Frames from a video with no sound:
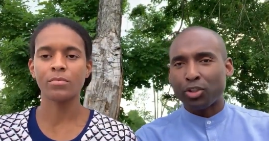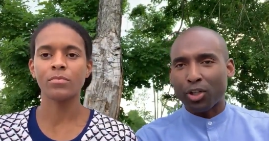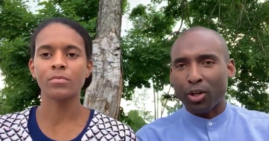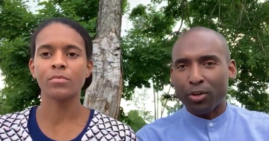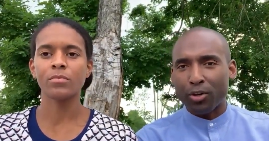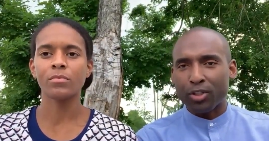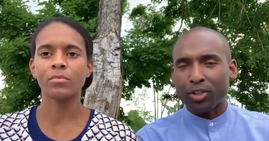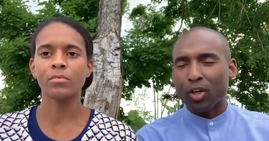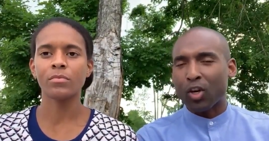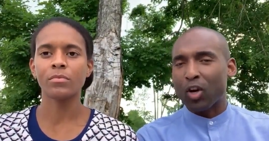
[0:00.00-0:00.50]

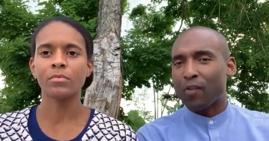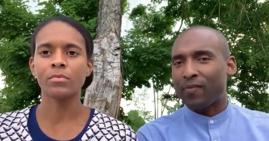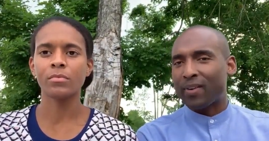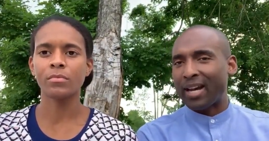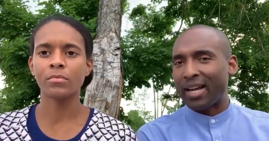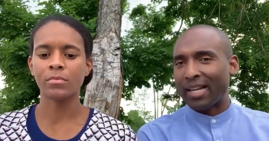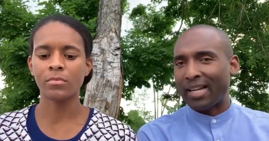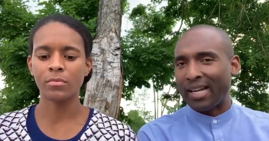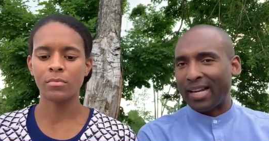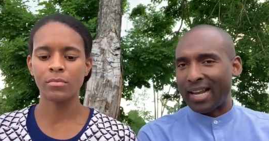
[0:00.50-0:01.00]
Speaker 1: Church of
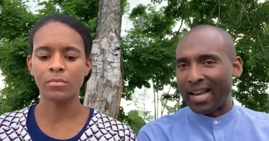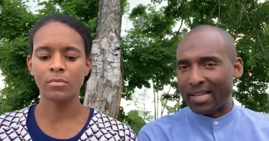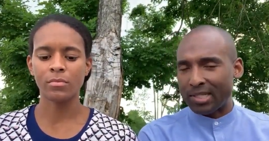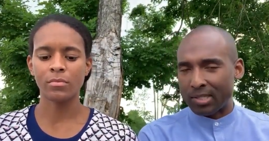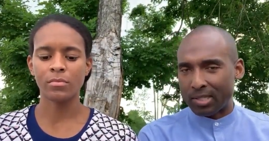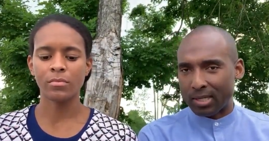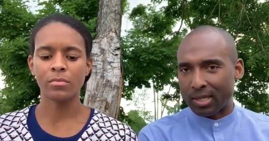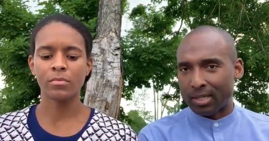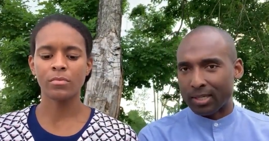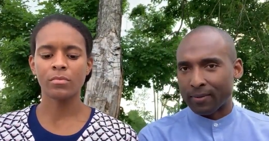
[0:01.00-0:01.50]

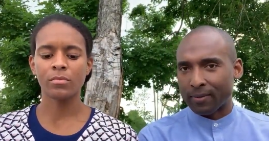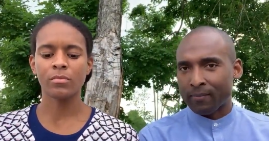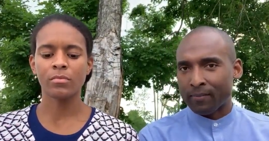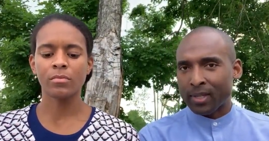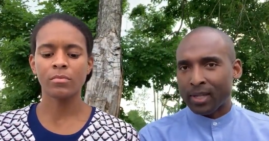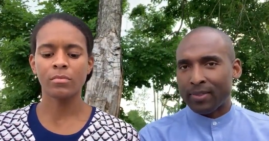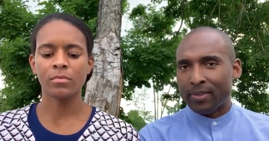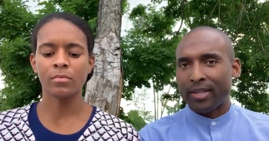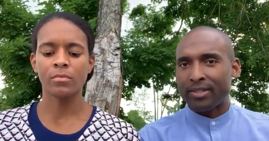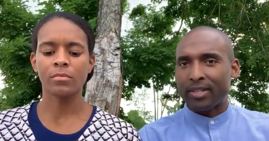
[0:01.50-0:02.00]
Atlanta.
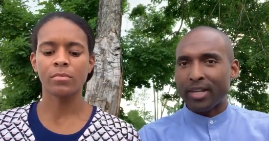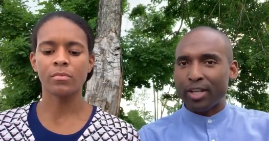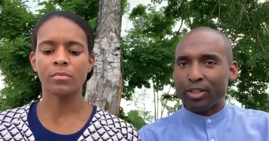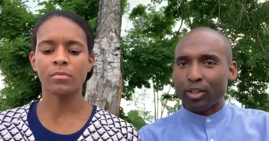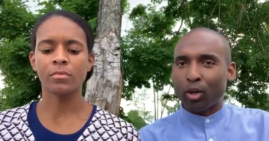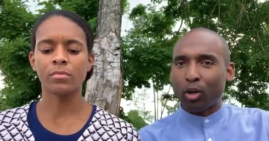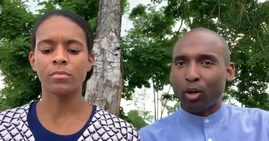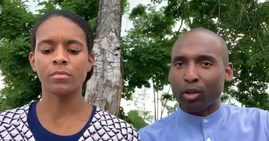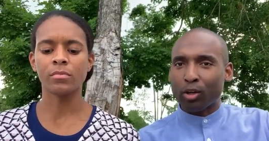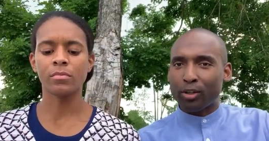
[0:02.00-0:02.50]
This
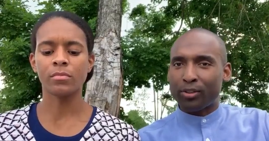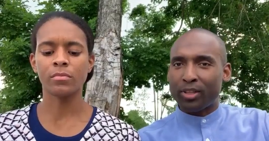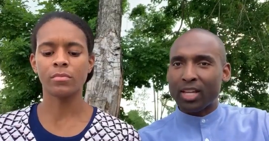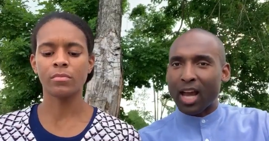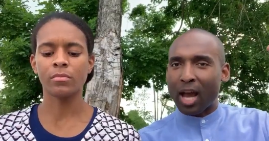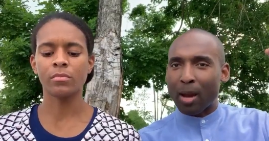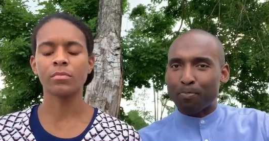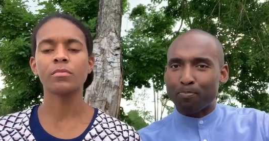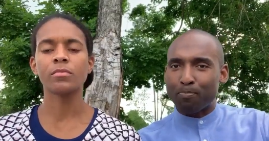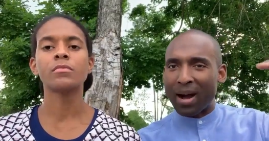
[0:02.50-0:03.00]
is under
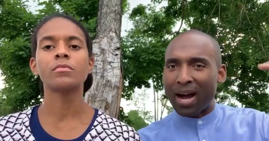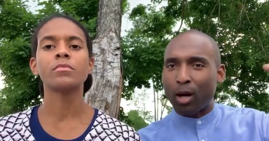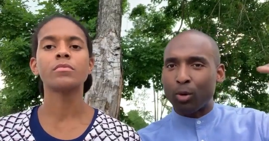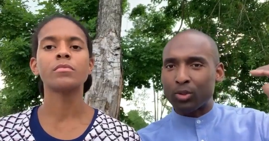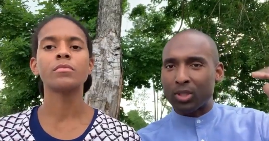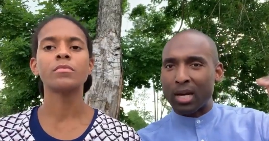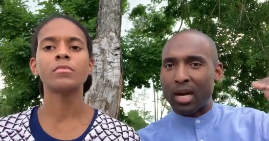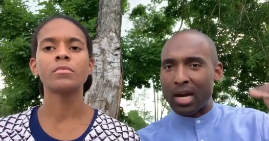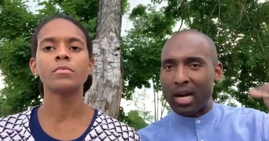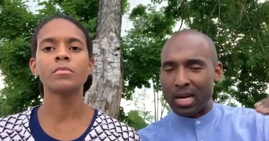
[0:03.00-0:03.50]
the
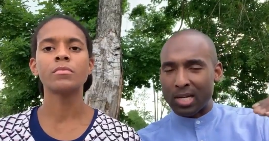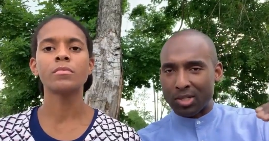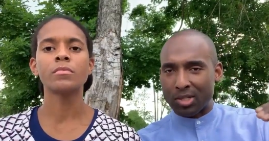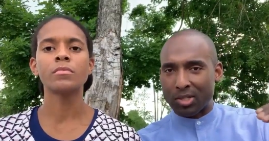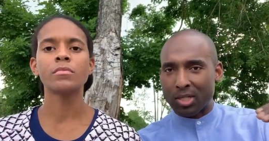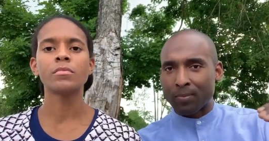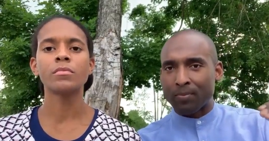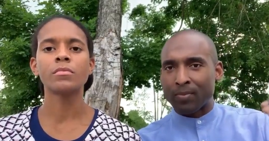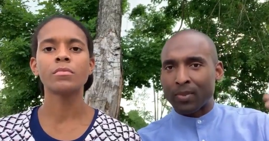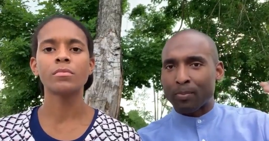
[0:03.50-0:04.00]
About
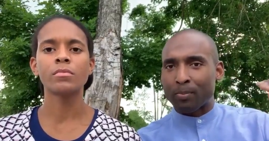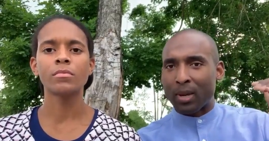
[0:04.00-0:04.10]
Us